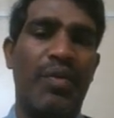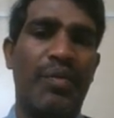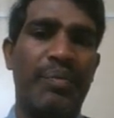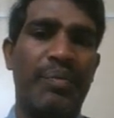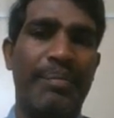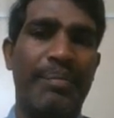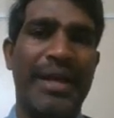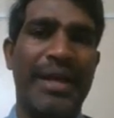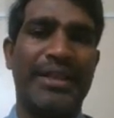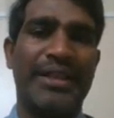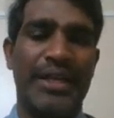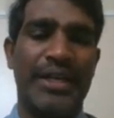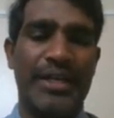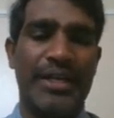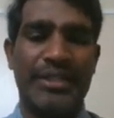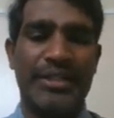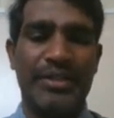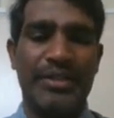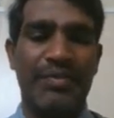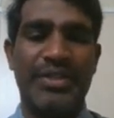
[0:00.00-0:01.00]

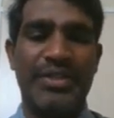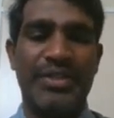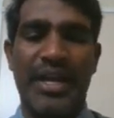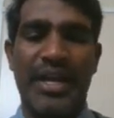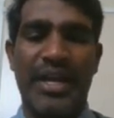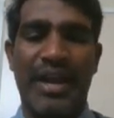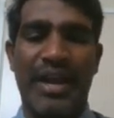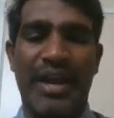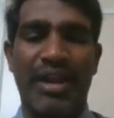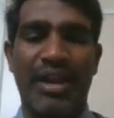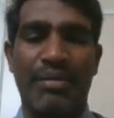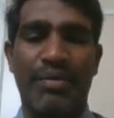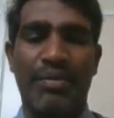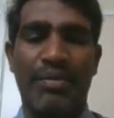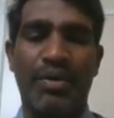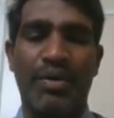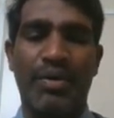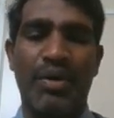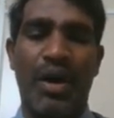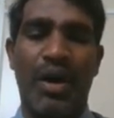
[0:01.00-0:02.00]
methods which are
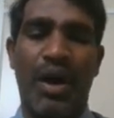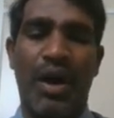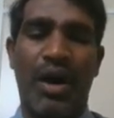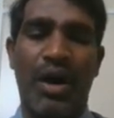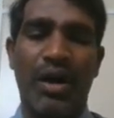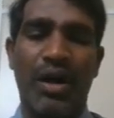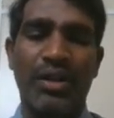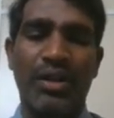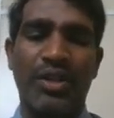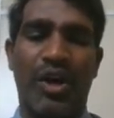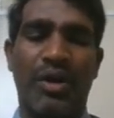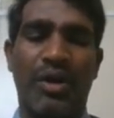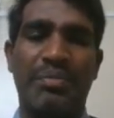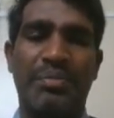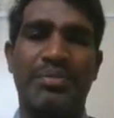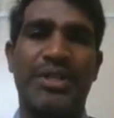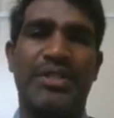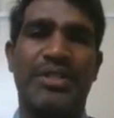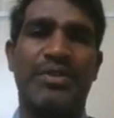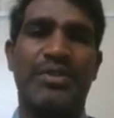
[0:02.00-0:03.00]
available, all the
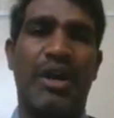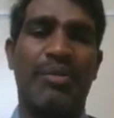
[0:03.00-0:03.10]
objects.